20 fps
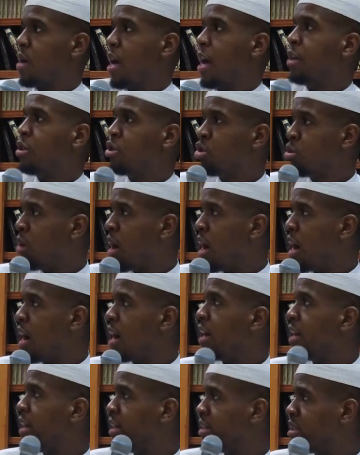And
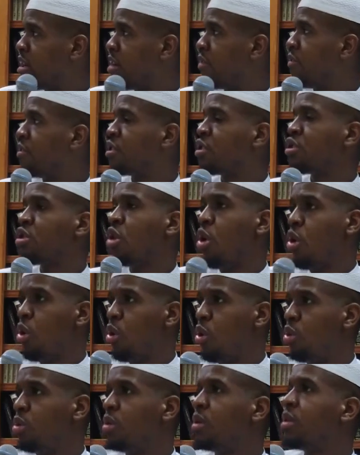Jum'ah in itself is its
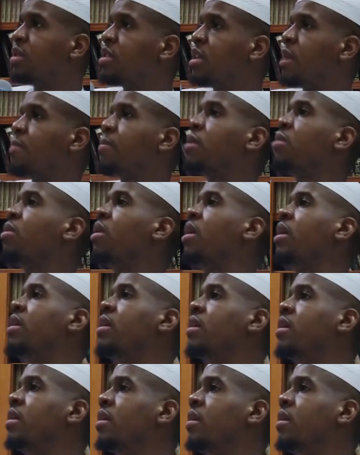own separate what?